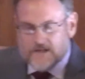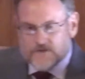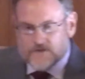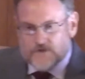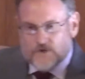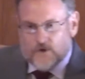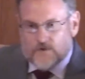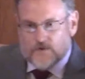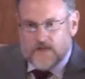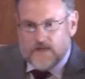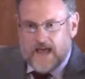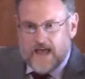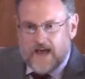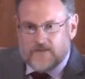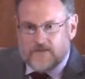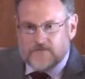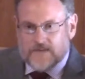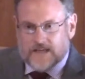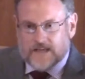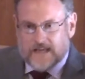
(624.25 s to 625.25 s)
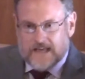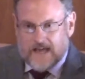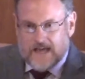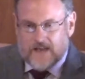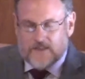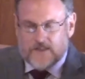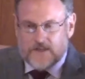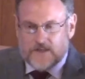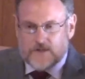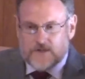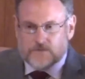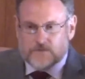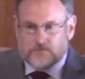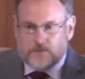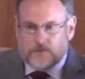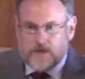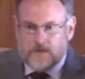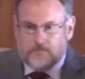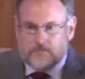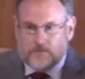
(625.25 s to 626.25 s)
And so they have to get these
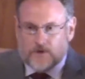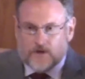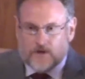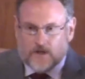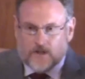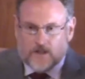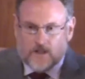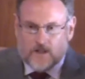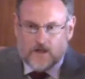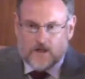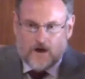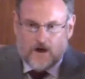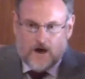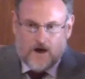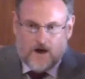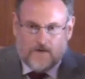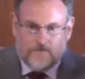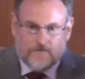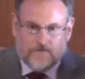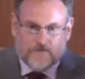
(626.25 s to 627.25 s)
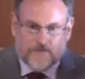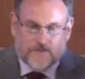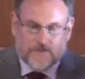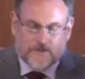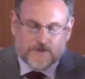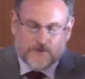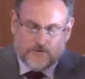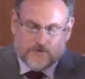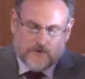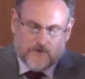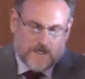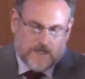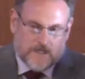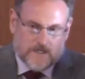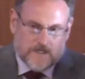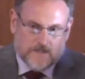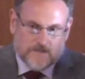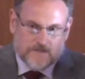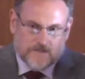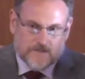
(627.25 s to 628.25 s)
people off the
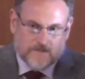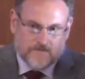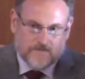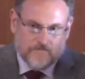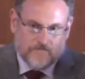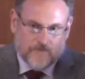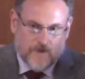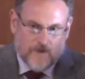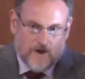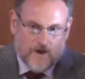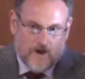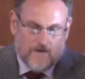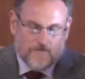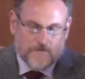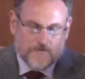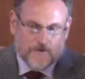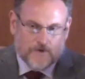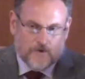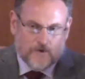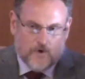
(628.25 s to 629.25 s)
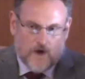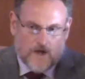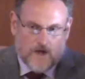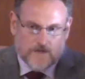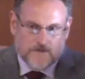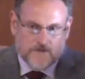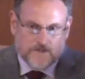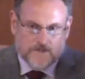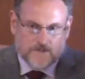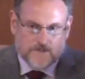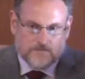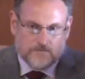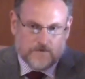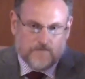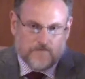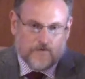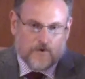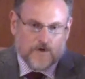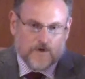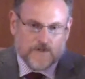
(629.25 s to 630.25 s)
trees, off the crosses
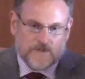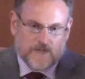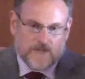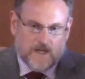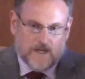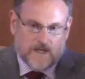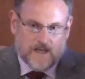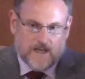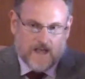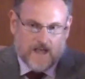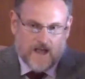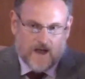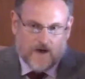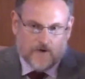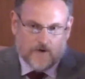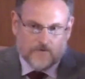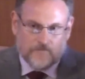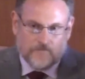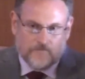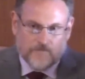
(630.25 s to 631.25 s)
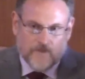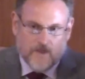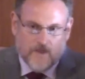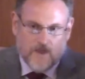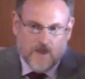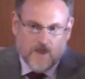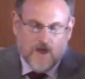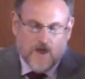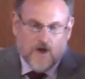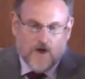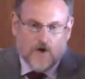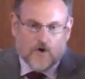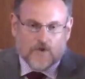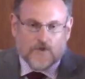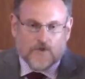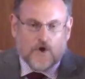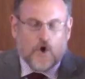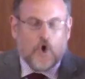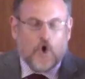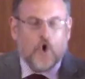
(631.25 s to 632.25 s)
before sundown,
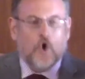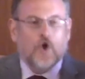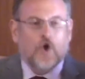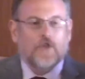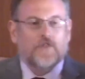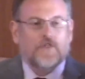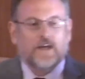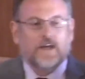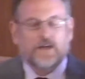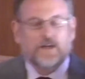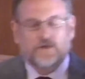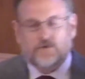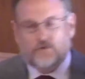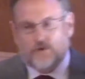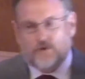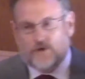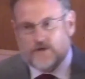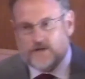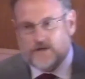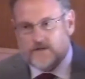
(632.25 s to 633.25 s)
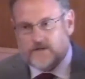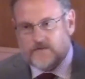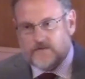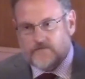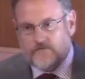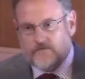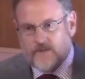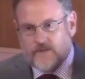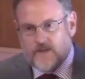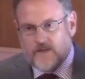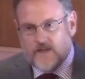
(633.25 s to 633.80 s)
or the whole thing's ruined.